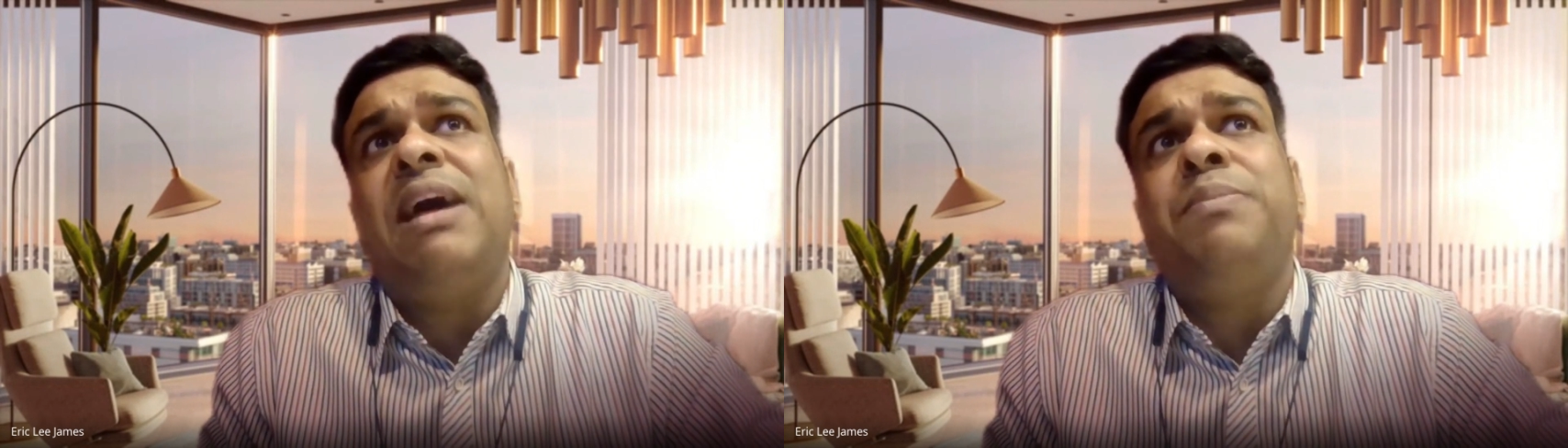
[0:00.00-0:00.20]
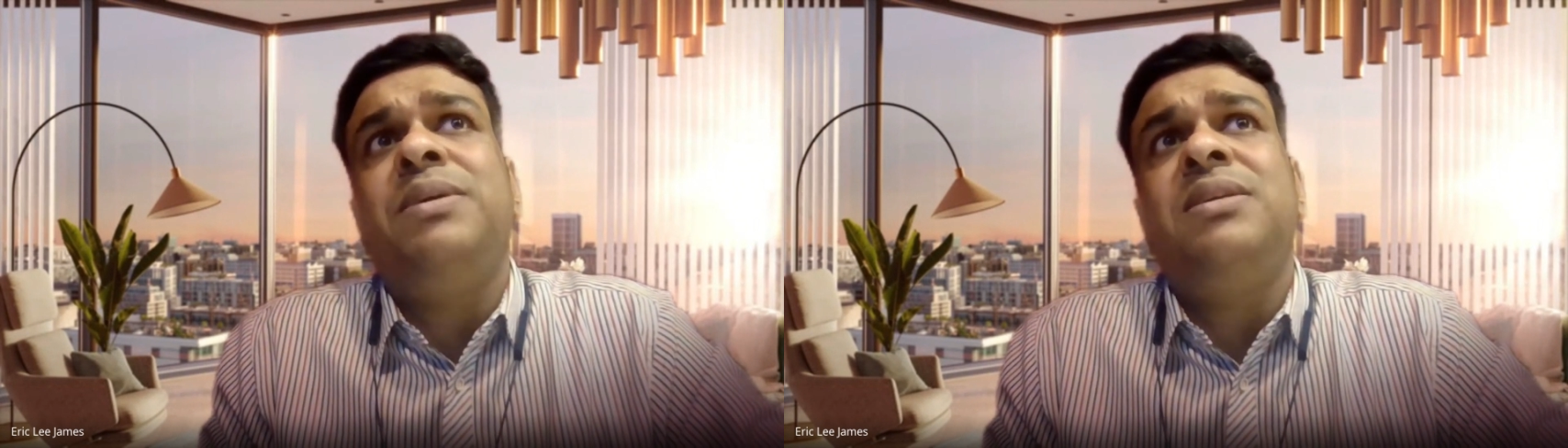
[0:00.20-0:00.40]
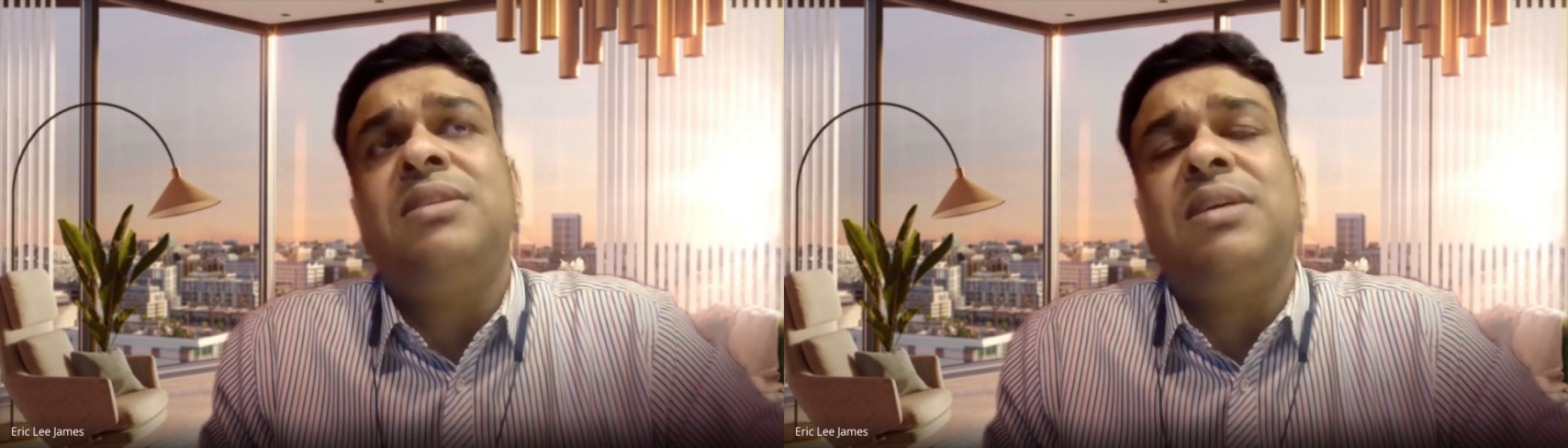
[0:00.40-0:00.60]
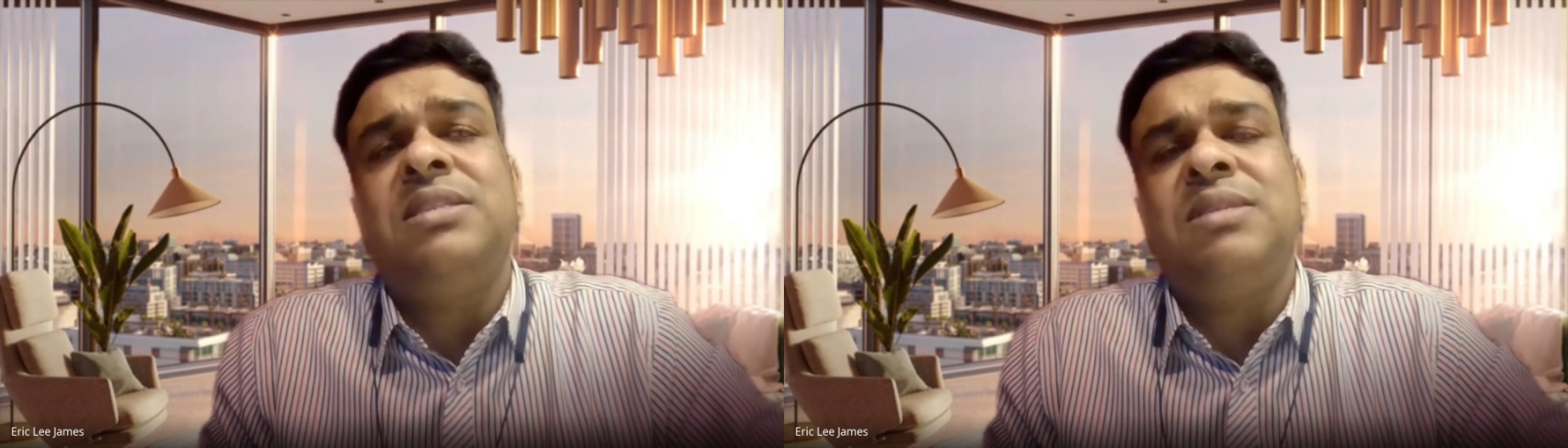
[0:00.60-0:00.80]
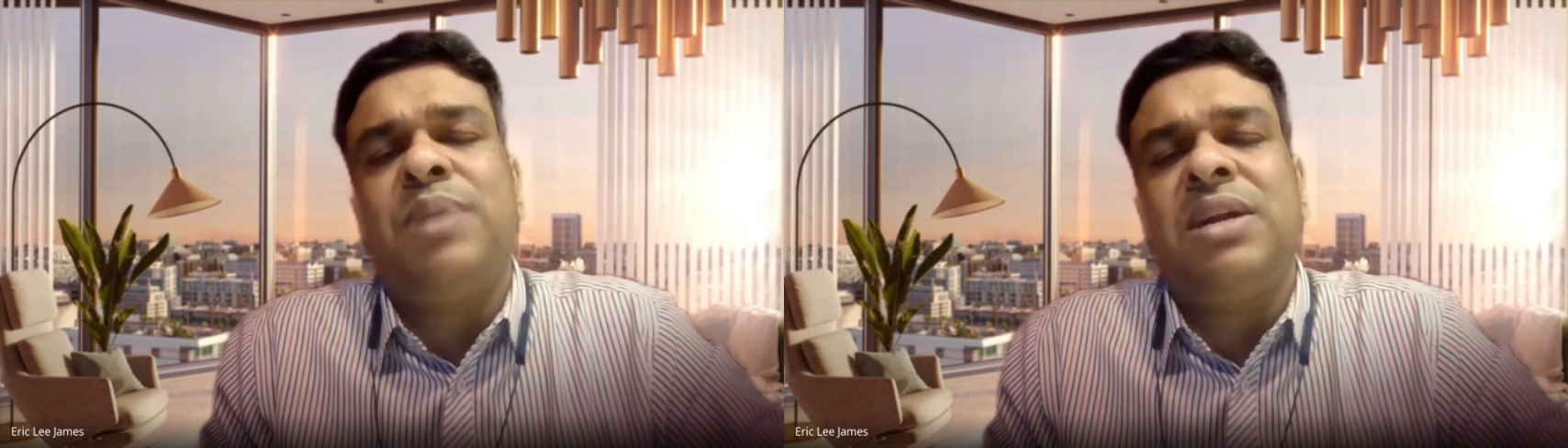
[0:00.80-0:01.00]
happened
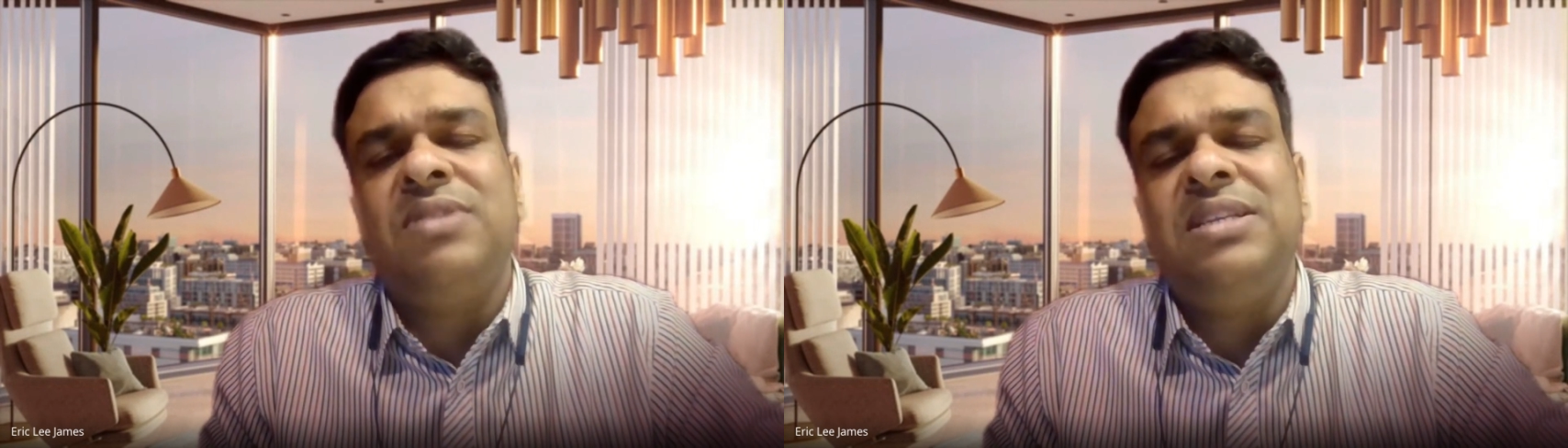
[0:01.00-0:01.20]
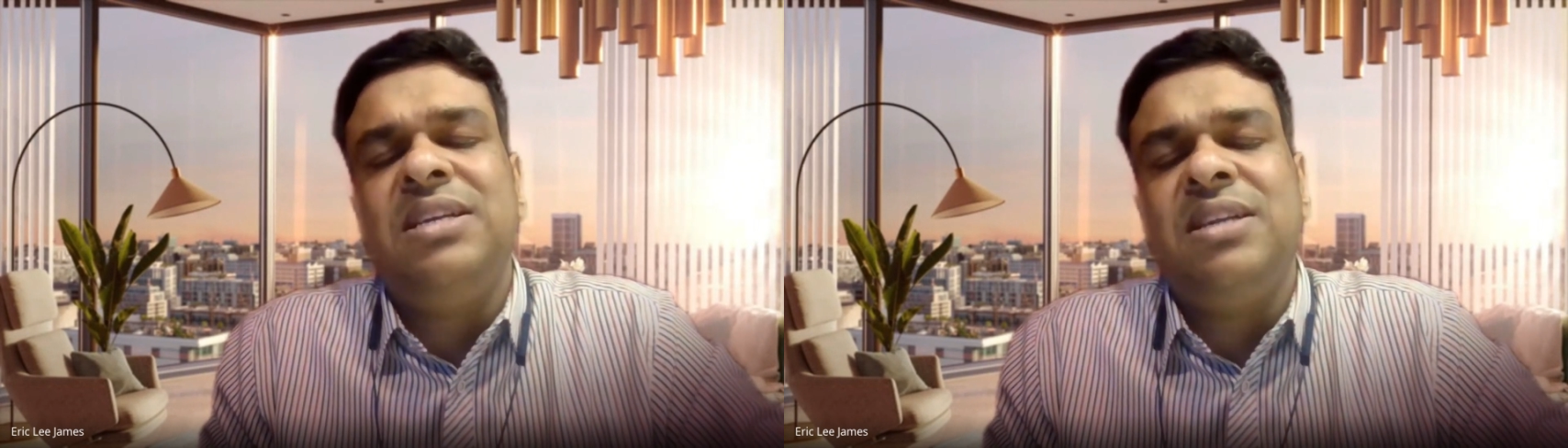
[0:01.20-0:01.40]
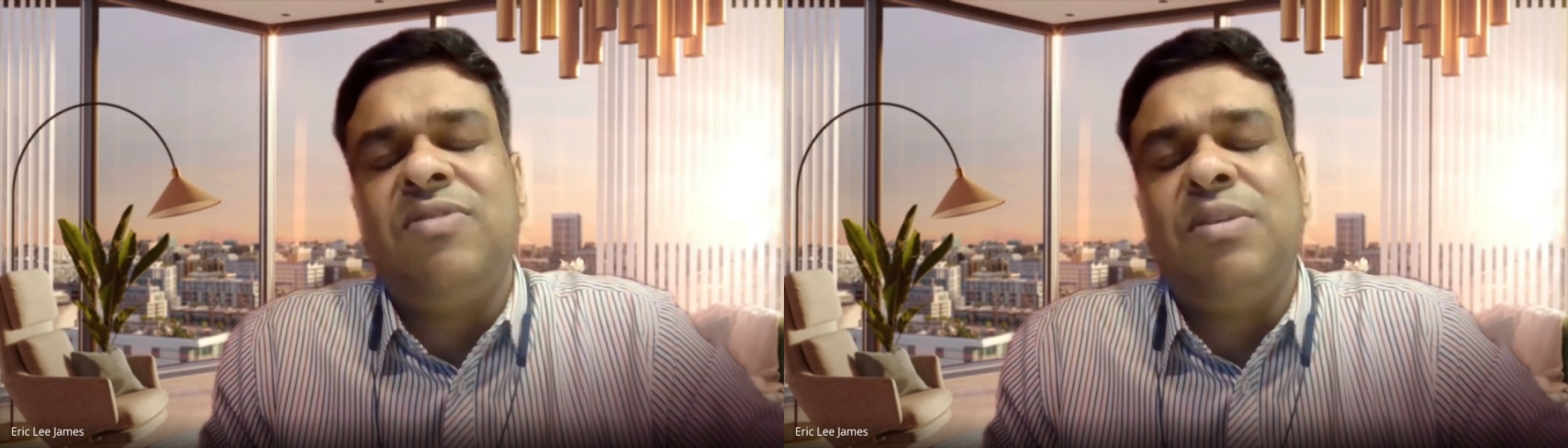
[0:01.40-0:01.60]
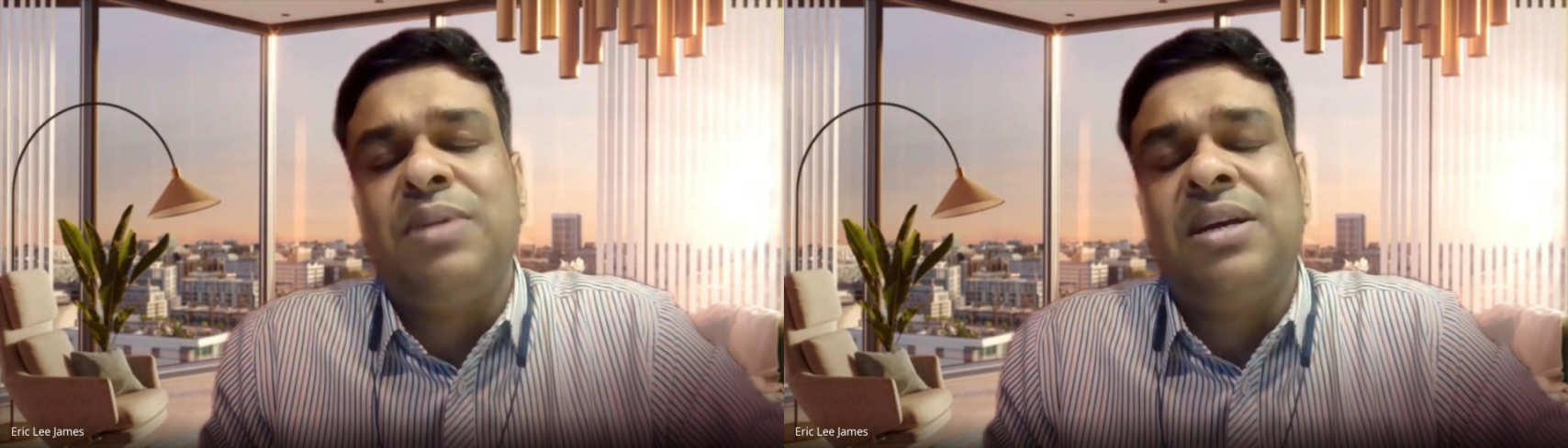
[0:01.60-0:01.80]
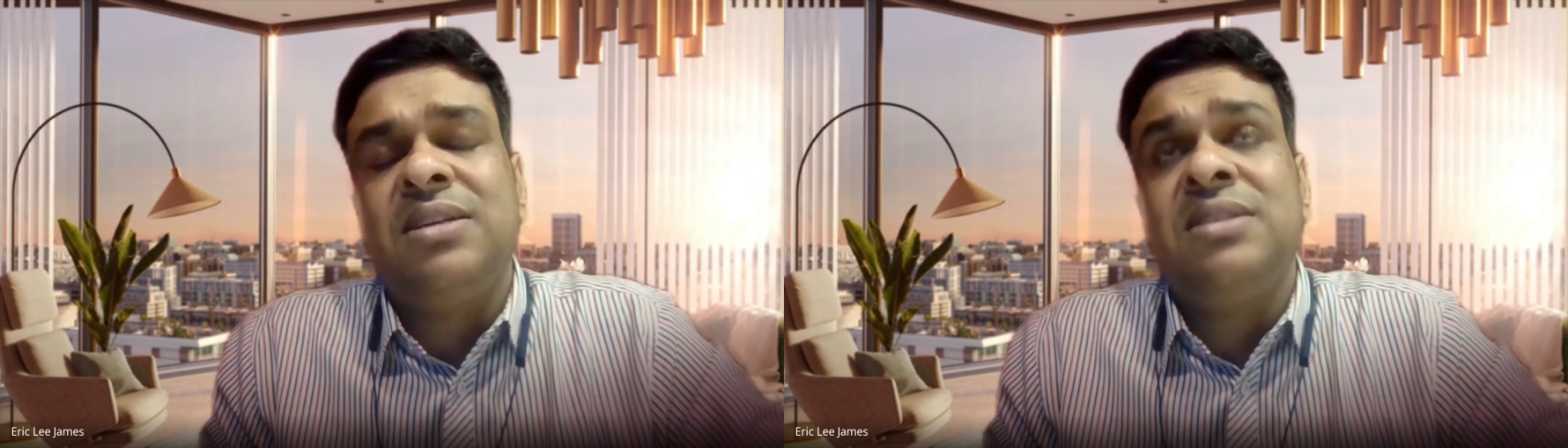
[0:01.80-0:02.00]
as a part of the DNA at
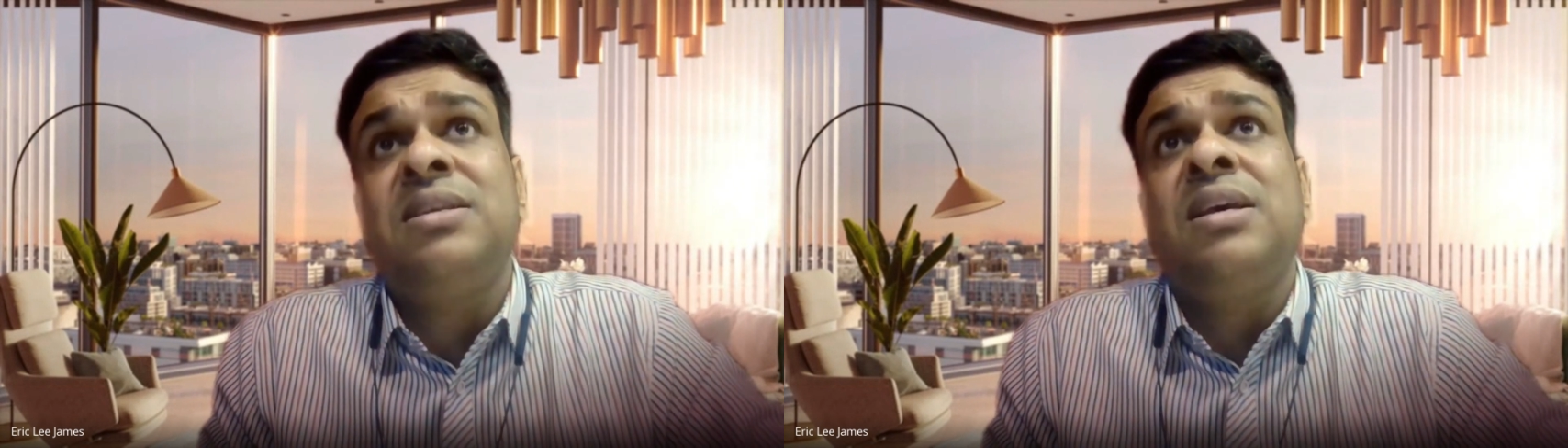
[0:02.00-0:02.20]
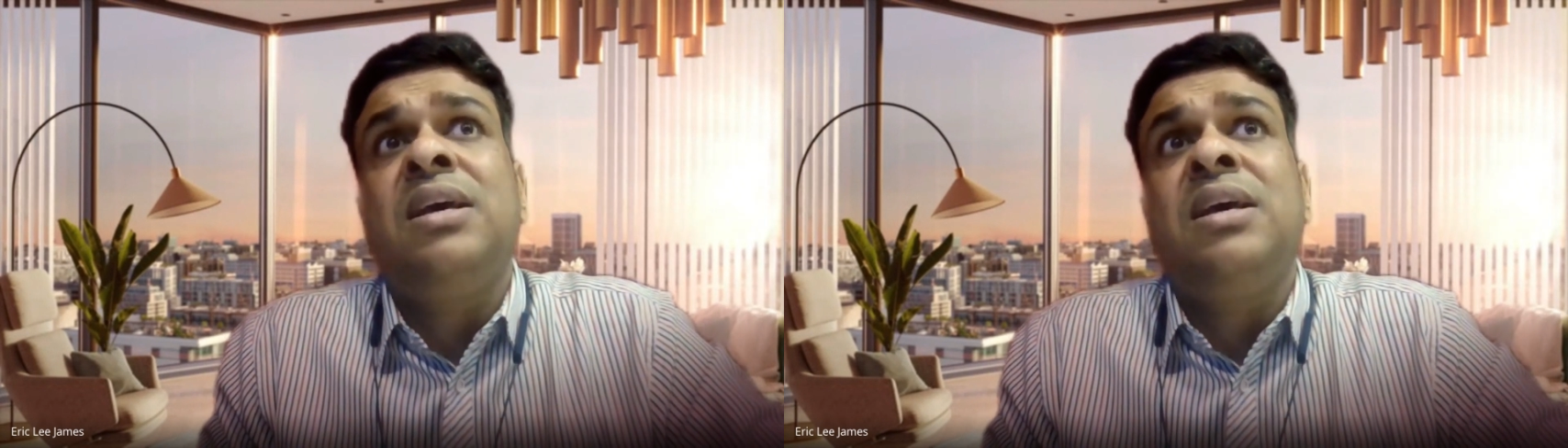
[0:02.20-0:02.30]
Flipkart is